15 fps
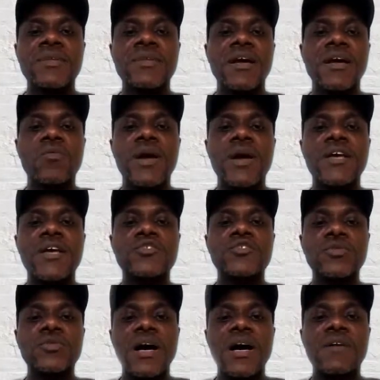where you
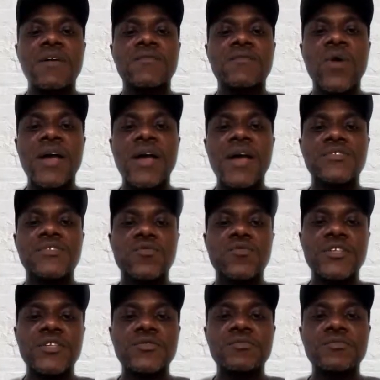will have wives when
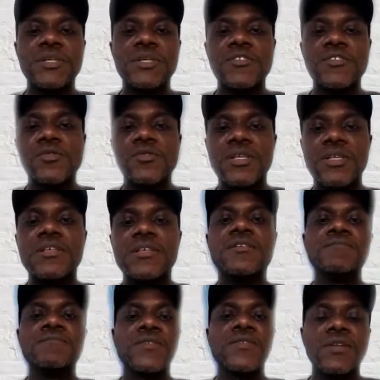you begin to kill
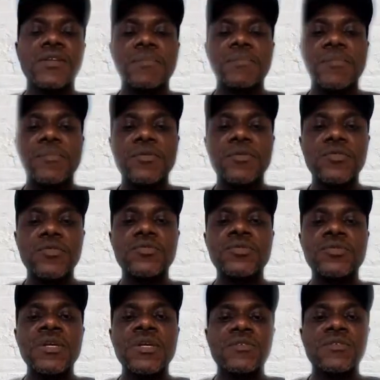other people
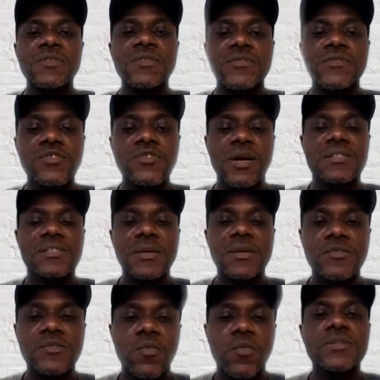who refuse to
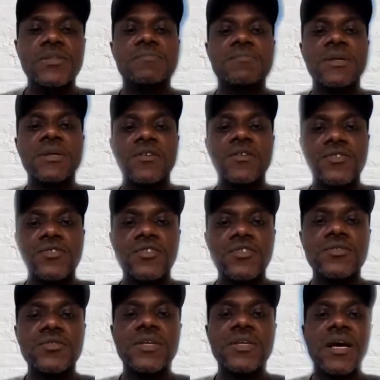accept what belong to
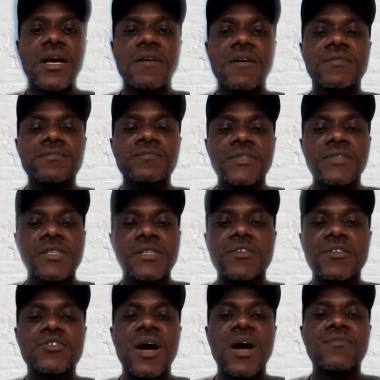you. They tell
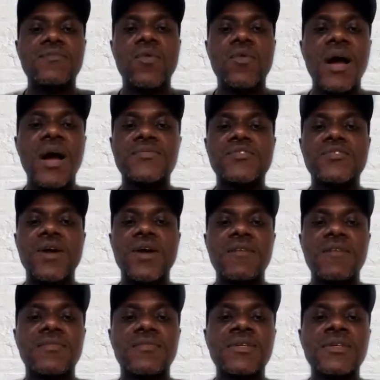you have wives, you
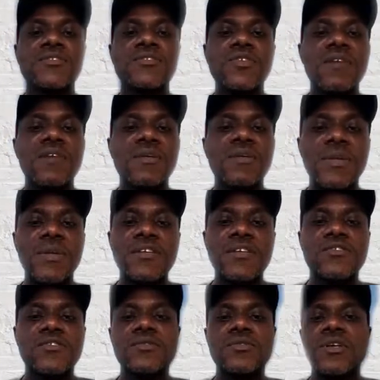have You have a place
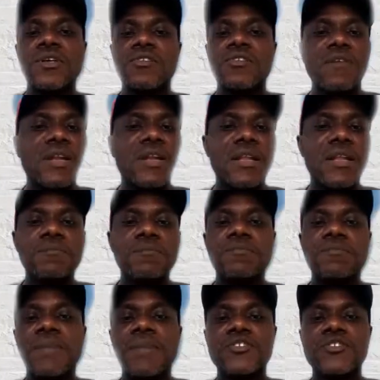to, you have a
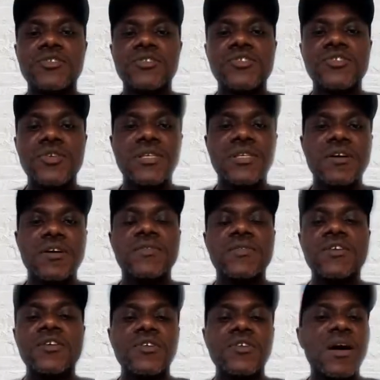mansion to yourself.
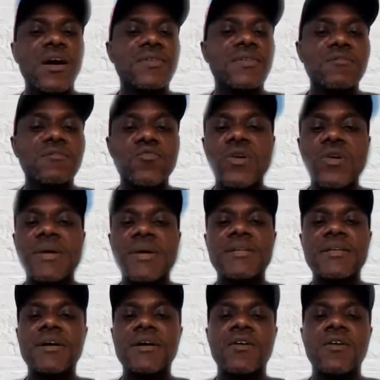You have
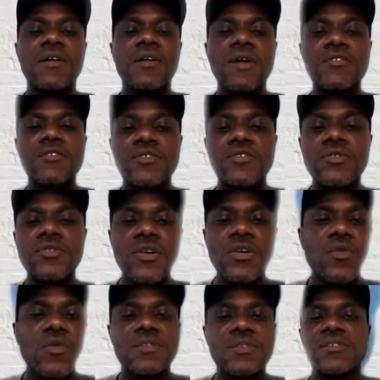women all around you
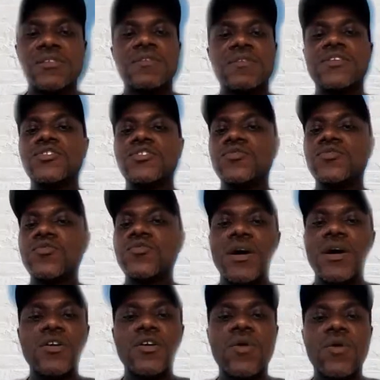who are serving you, who are
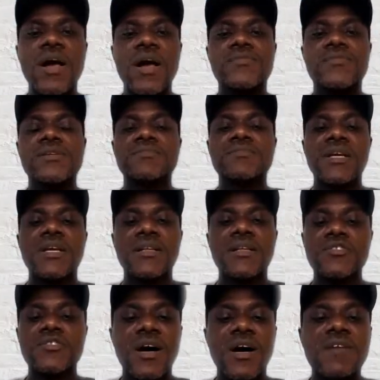your wives, and then
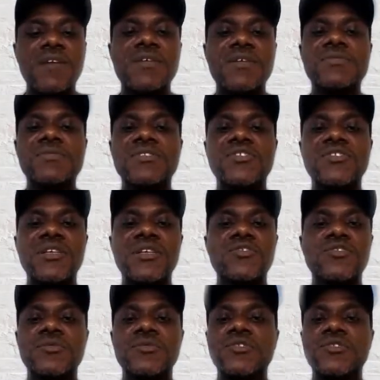you have a drink.
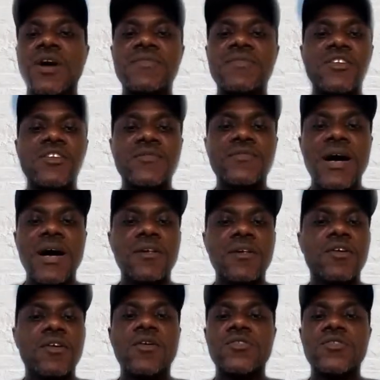You have enough
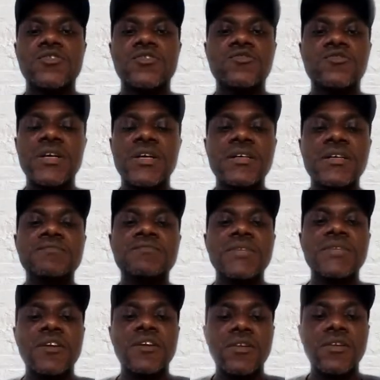alcohol to drink
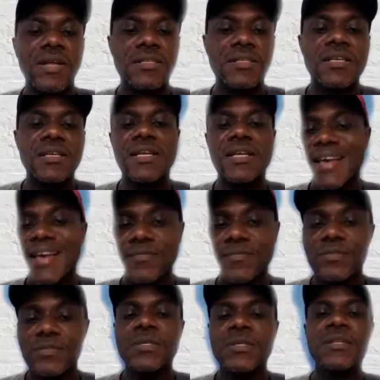and all of that in the
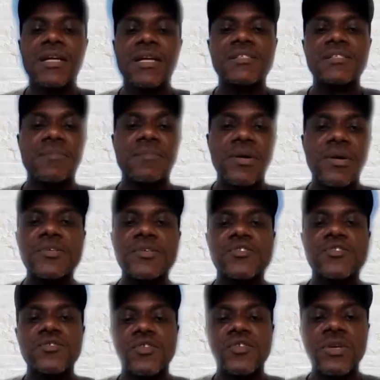heaven that they promise
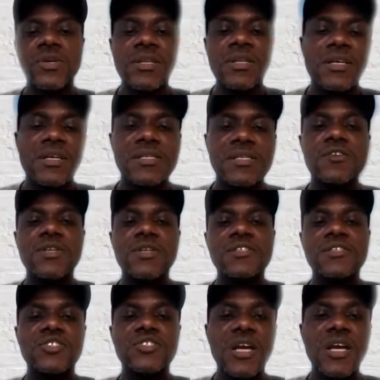you. So they tell you
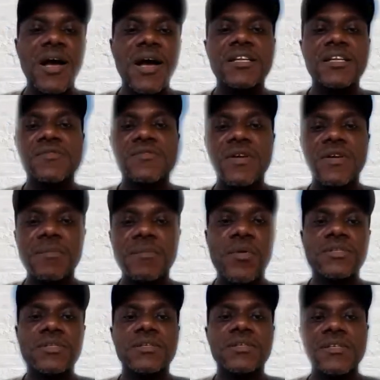that jihad is very
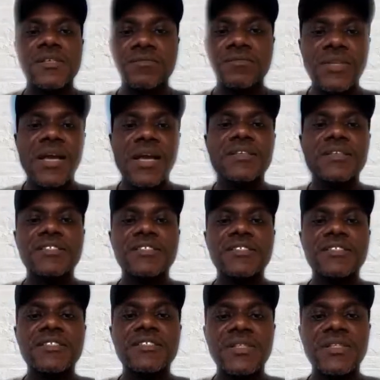important, and
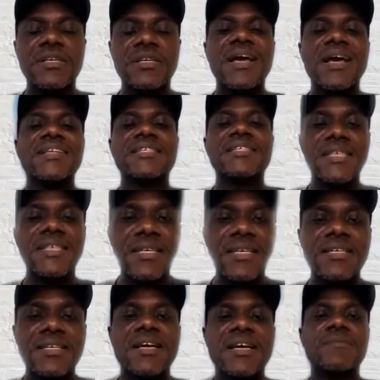defeating and killing
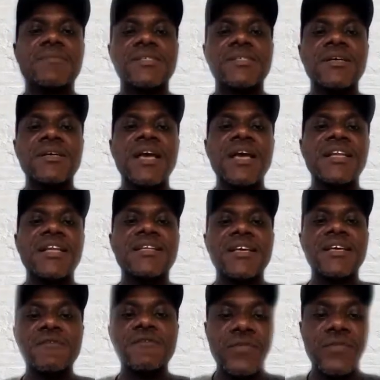the enemies and in the
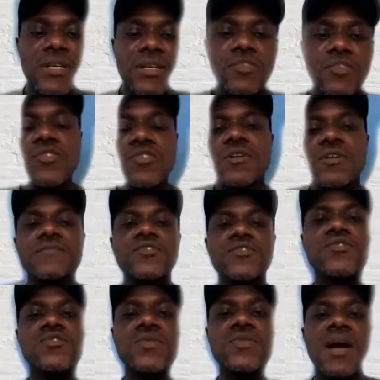infidels who refuse
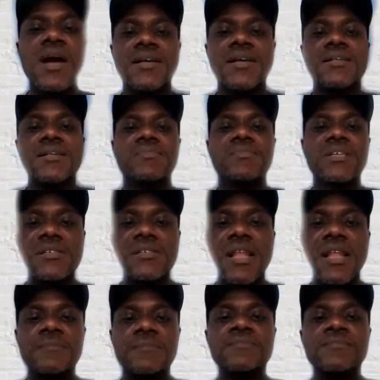to accept
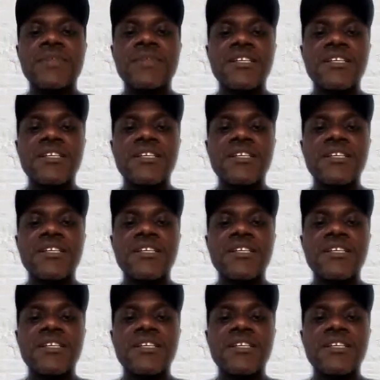Islam is